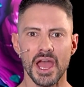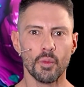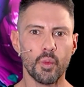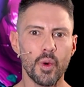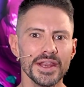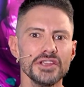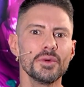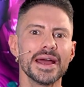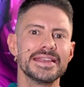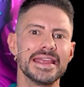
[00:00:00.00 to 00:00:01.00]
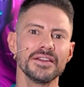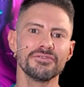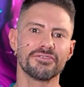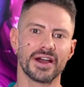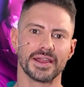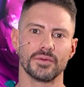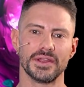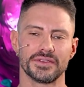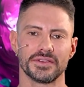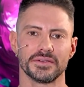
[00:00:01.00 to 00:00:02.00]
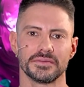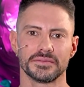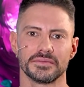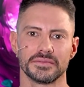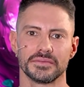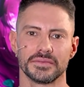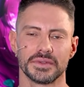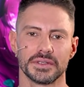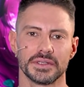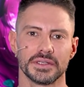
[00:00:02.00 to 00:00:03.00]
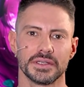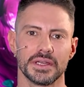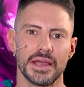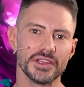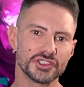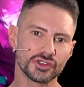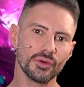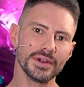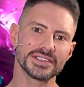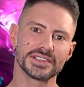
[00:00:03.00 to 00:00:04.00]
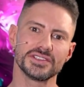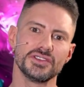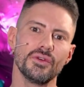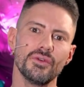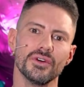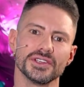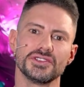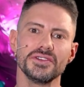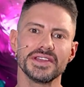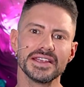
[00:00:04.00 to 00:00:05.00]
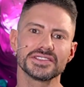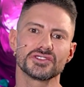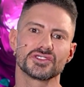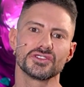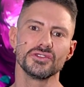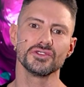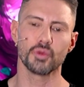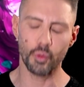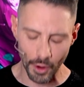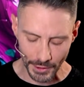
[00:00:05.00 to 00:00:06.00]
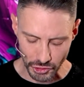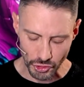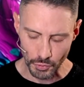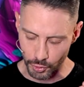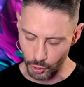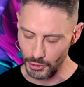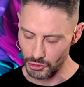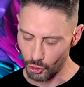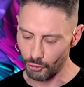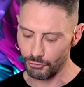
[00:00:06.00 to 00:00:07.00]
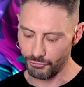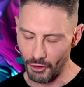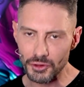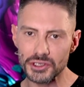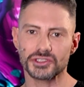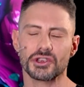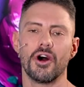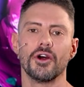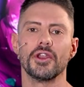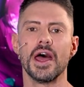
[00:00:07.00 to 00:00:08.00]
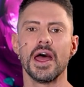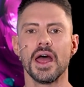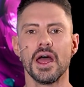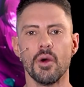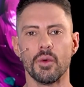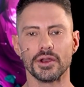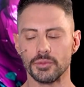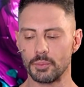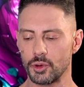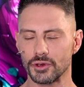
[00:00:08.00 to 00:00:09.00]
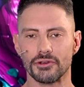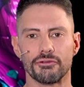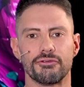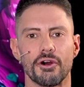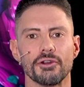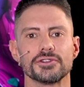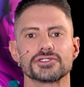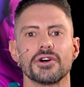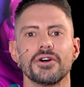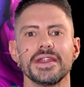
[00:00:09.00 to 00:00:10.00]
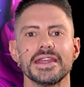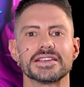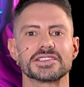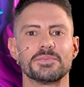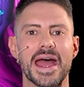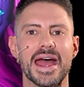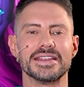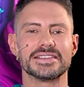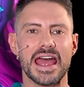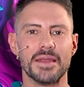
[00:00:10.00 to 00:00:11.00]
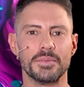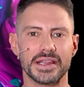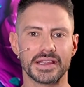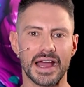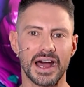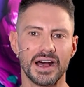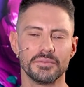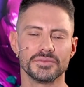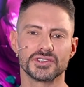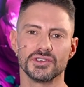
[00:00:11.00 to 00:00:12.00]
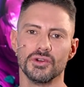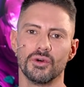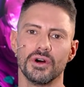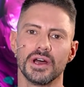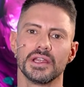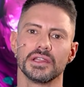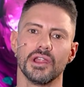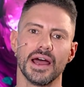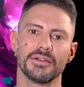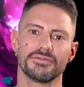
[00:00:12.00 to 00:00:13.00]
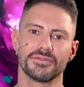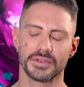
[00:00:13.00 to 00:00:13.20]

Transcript: What are you identifying with? And the choice is yours. You get to choose what you put your focus on. What you put your focus on expands and becomes your life.